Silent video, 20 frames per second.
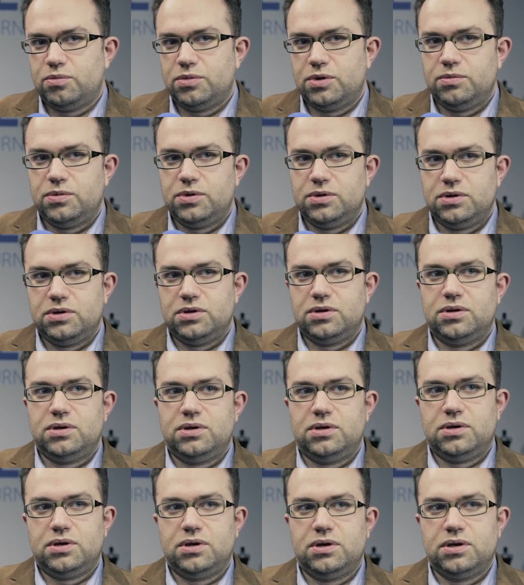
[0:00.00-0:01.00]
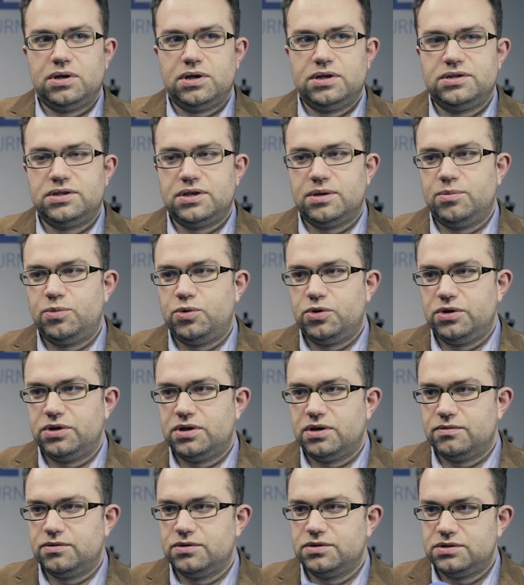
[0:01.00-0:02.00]
Maybe uh, at some
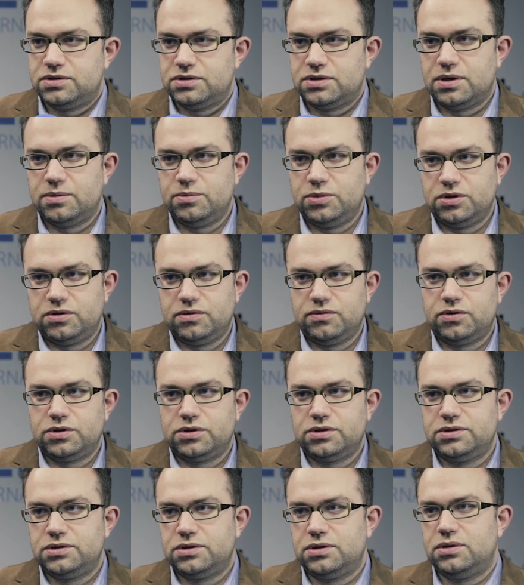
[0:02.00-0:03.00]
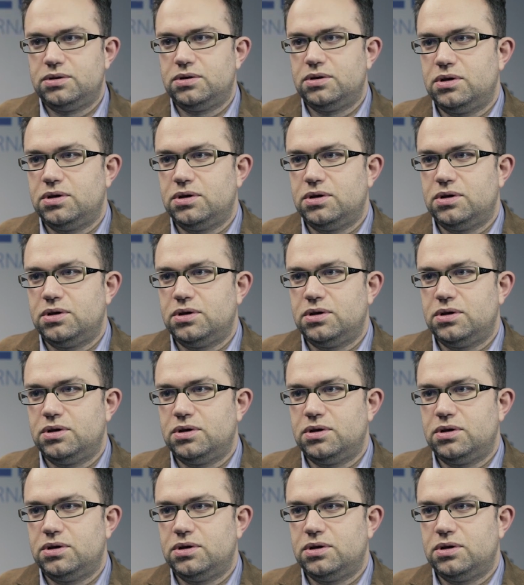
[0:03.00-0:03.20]
point I was a bit worse,